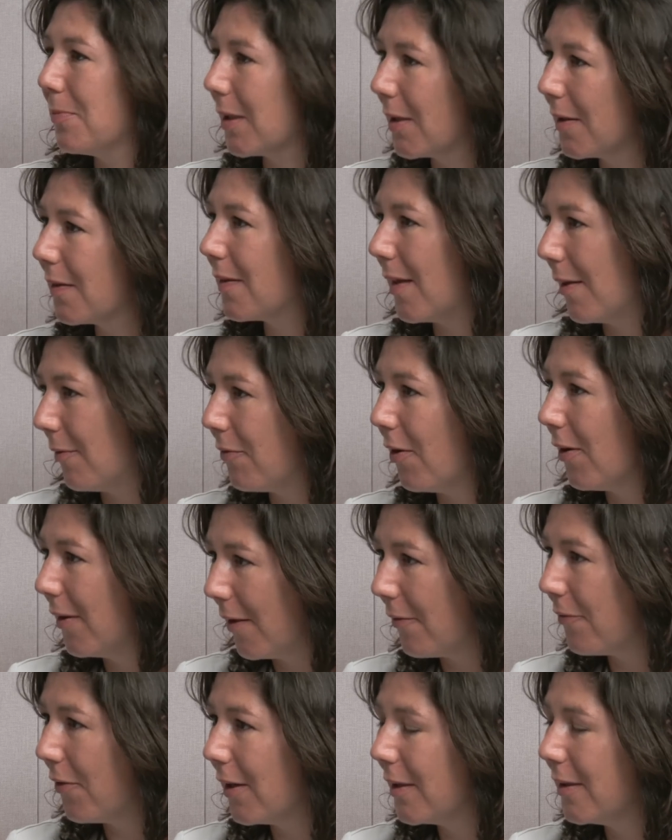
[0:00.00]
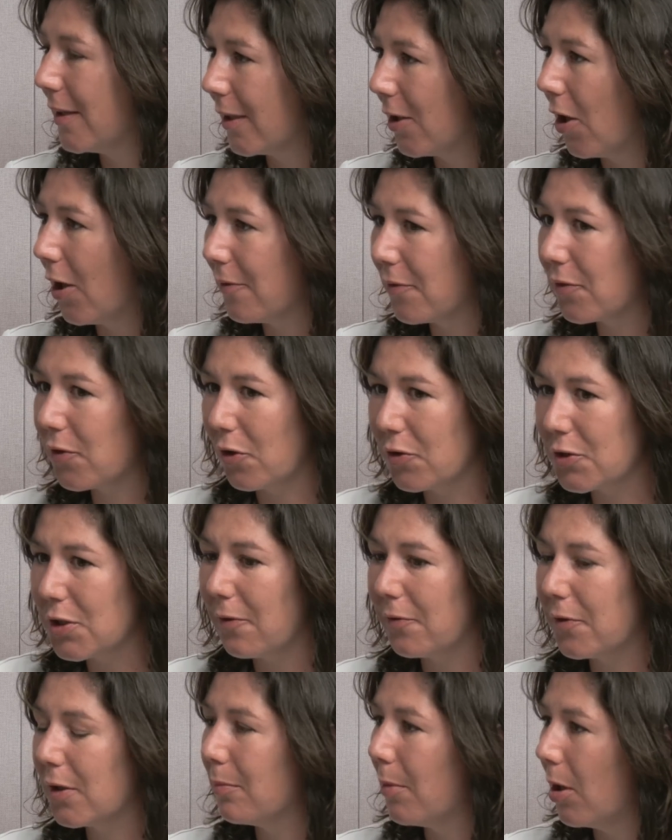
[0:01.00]
because they're finding life so
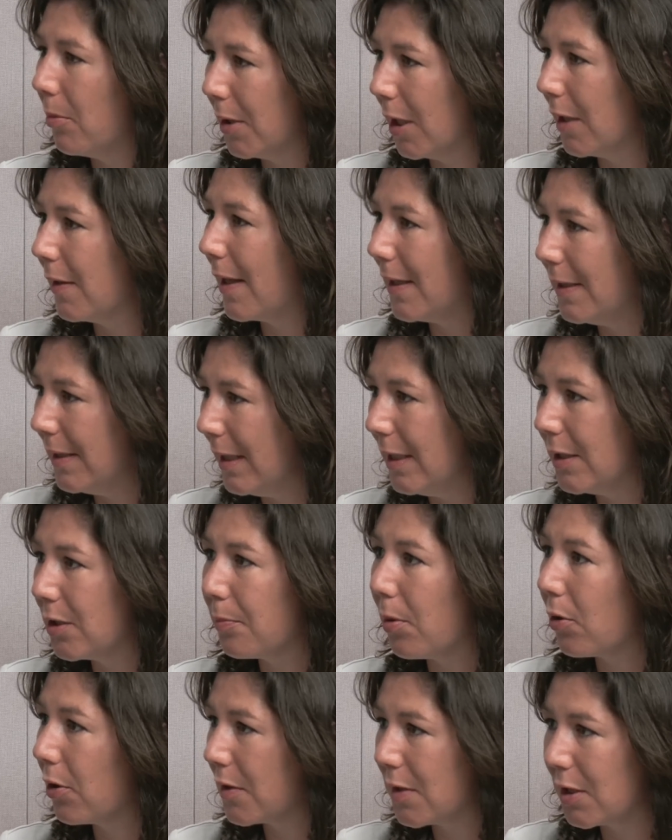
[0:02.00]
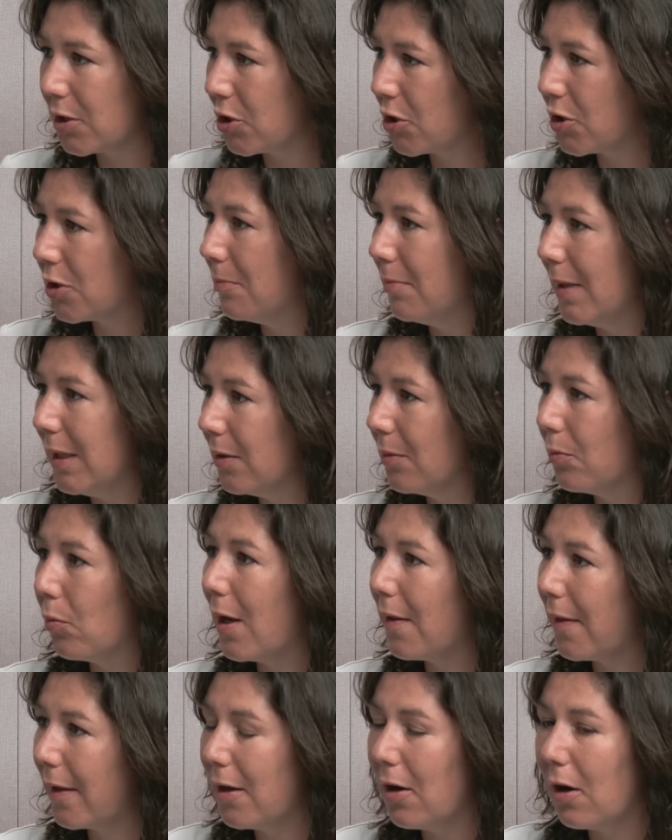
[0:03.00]
tough at the moment and they need a politician to meet them
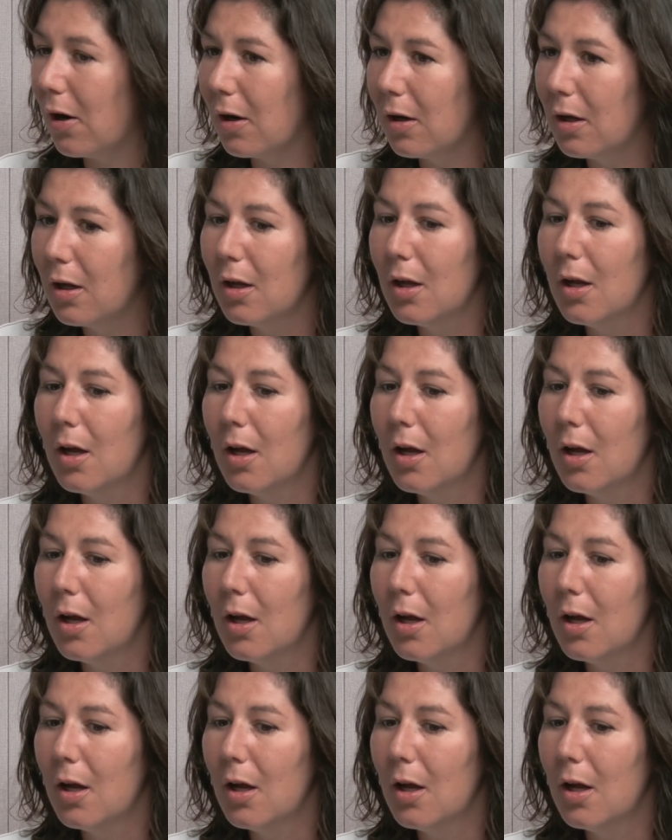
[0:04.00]
where they are.